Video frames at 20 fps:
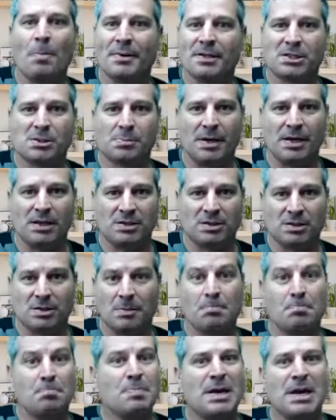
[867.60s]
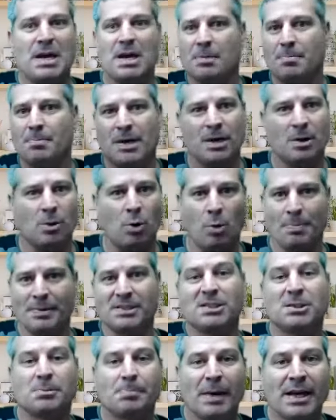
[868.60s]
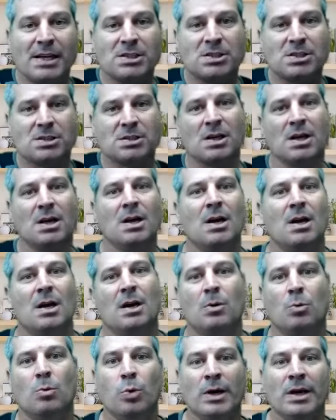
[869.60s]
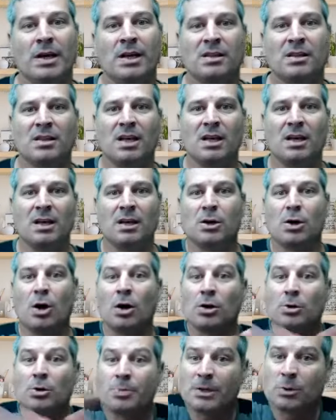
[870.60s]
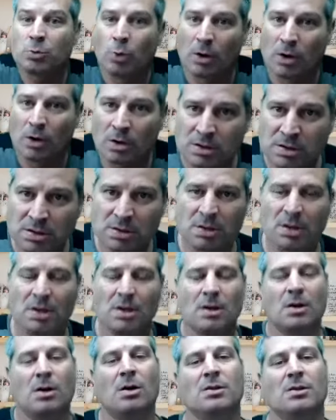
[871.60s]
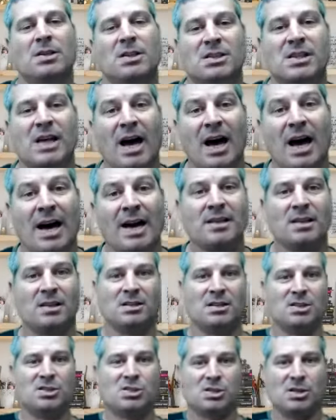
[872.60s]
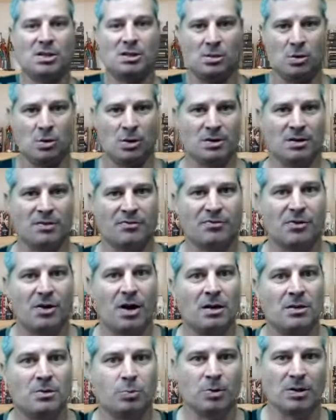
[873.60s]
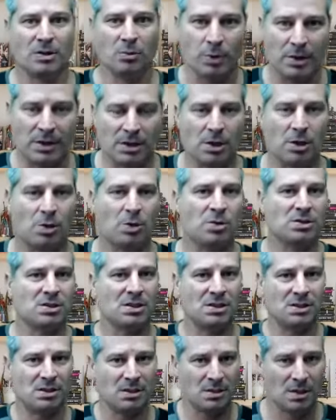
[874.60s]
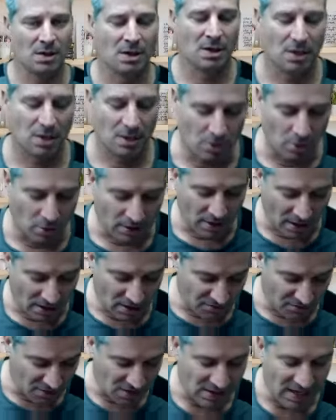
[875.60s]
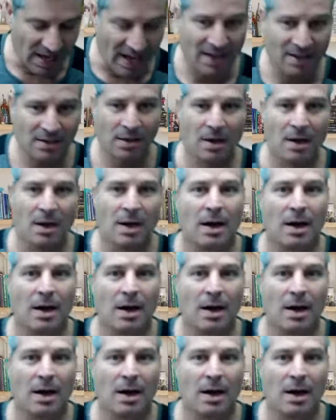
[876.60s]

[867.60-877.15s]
space, a big open space with the concrete walls on the side and in the front with windows and a nice facade.